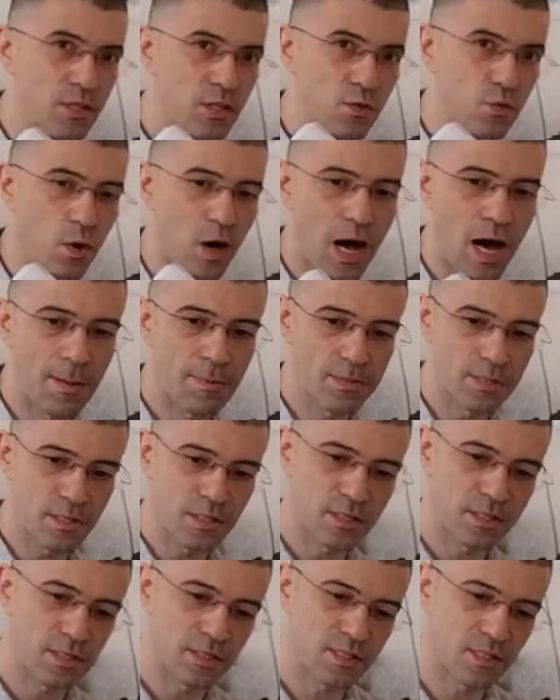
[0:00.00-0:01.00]
is what happens.
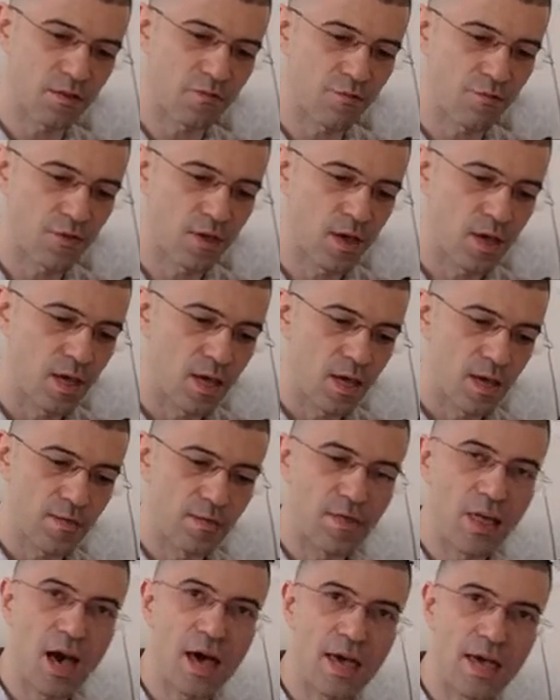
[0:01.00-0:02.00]
It's as if
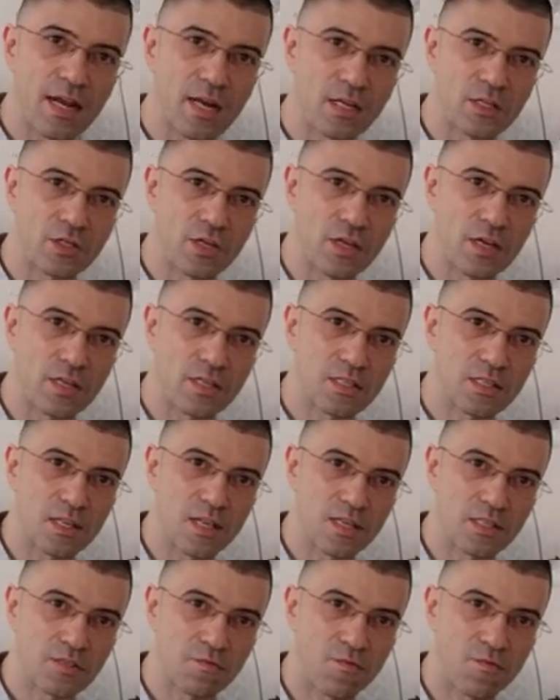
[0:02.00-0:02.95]
that energy is